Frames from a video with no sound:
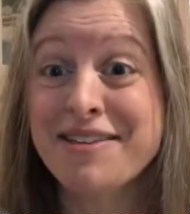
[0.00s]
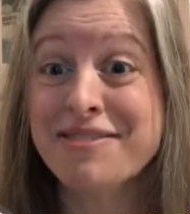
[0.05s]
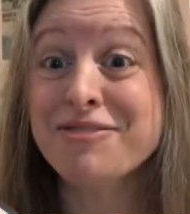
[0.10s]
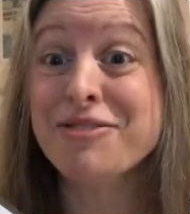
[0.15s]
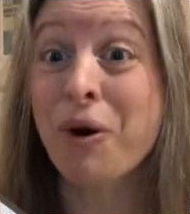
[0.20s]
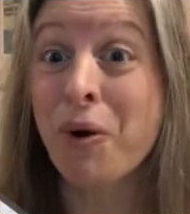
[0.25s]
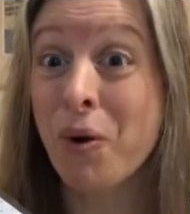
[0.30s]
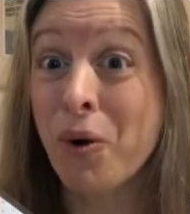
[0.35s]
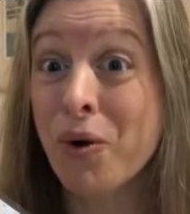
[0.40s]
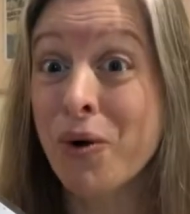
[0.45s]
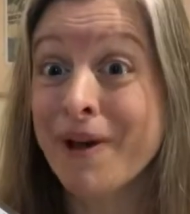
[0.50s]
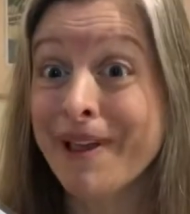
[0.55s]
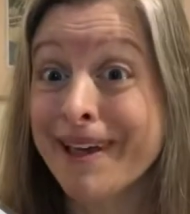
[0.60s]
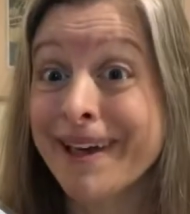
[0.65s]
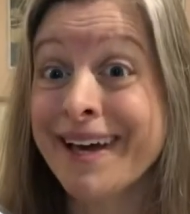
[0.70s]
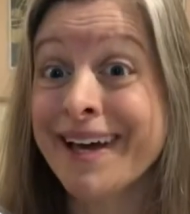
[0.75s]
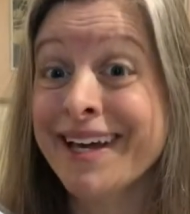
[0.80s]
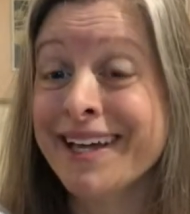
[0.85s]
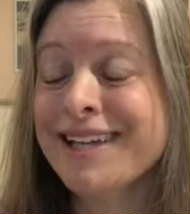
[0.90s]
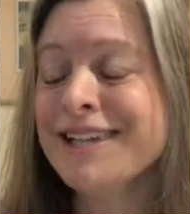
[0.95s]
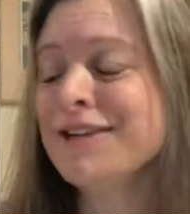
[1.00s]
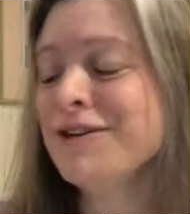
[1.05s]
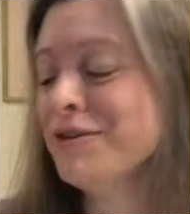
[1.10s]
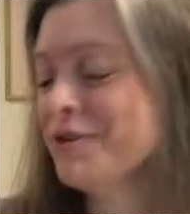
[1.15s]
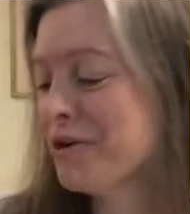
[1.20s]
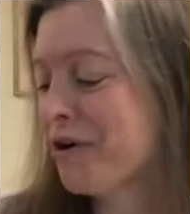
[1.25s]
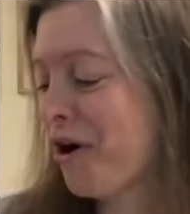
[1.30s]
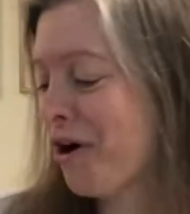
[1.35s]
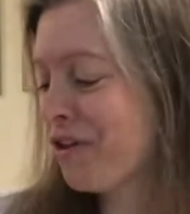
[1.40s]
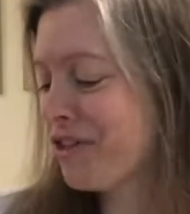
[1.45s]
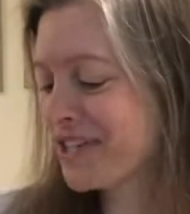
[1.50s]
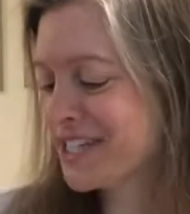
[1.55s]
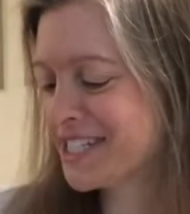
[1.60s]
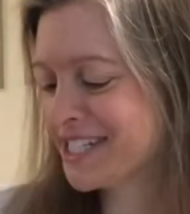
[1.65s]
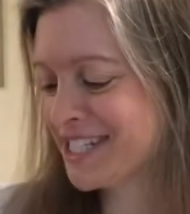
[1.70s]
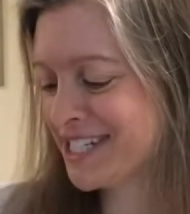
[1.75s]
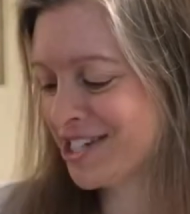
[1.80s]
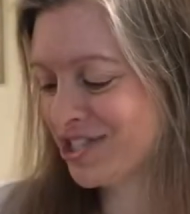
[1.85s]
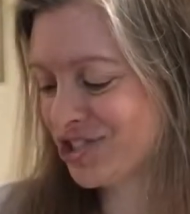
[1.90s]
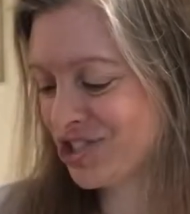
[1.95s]
the whole kit, you can call the
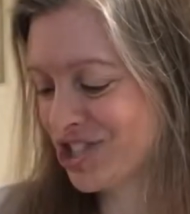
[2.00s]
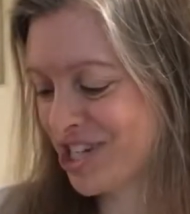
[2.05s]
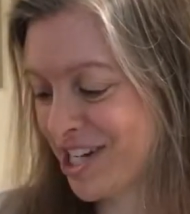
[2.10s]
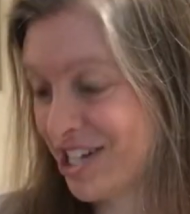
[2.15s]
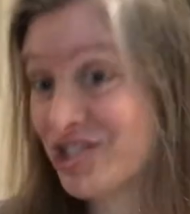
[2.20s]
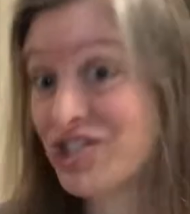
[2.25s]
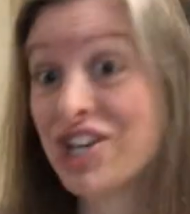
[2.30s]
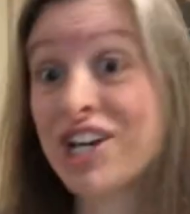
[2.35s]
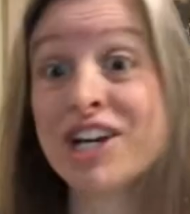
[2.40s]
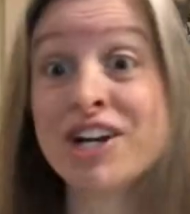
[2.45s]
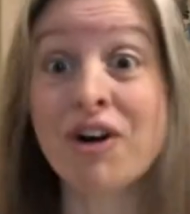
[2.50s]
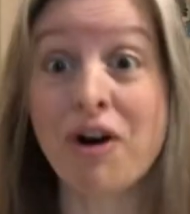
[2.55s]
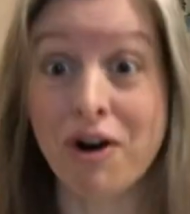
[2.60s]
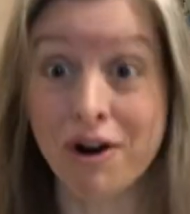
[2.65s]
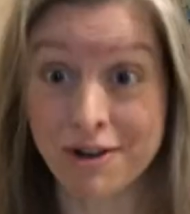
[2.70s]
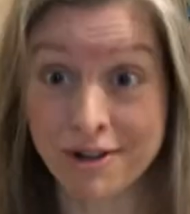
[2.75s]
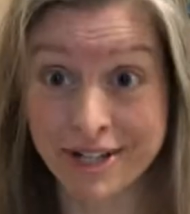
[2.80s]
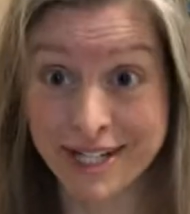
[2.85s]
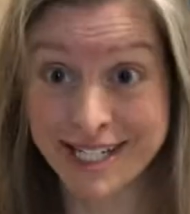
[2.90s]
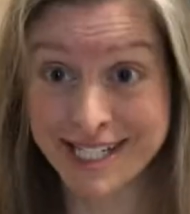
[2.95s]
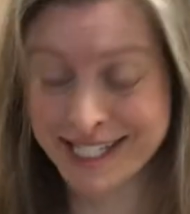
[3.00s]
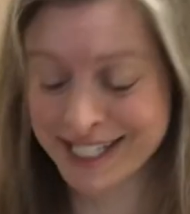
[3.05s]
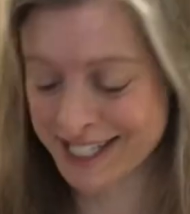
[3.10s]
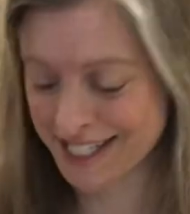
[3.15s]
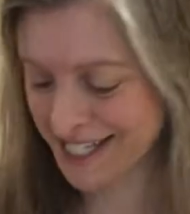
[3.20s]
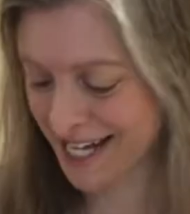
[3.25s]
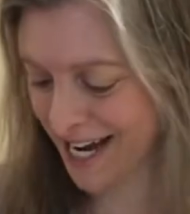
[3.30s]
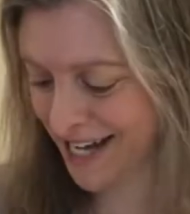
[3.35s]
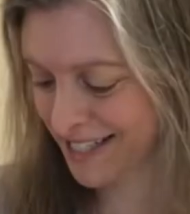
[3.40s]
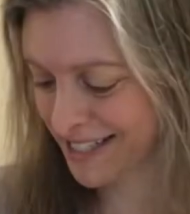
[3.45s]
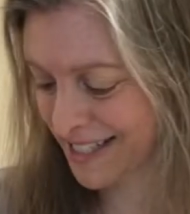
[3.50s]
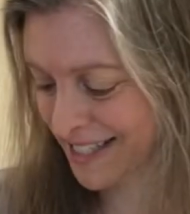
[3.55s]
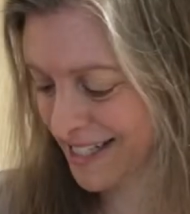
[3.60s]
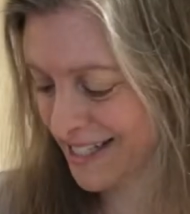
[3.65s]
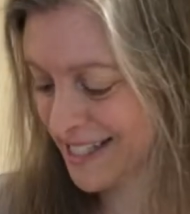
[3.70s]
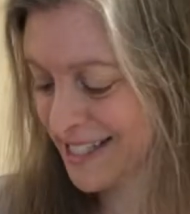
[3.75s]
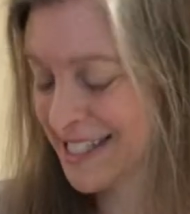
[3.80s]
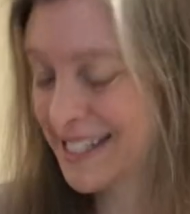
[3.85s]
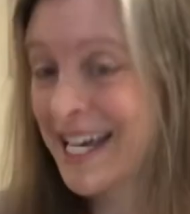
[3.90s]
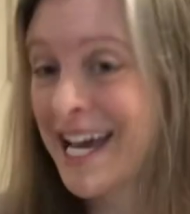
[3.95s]
Stitch Niche in Arlington,
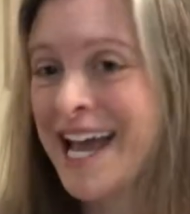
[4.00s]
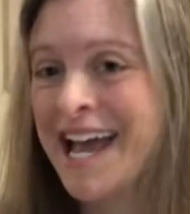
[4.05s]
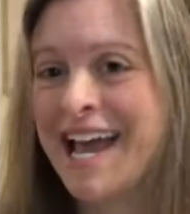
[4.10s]
Texas.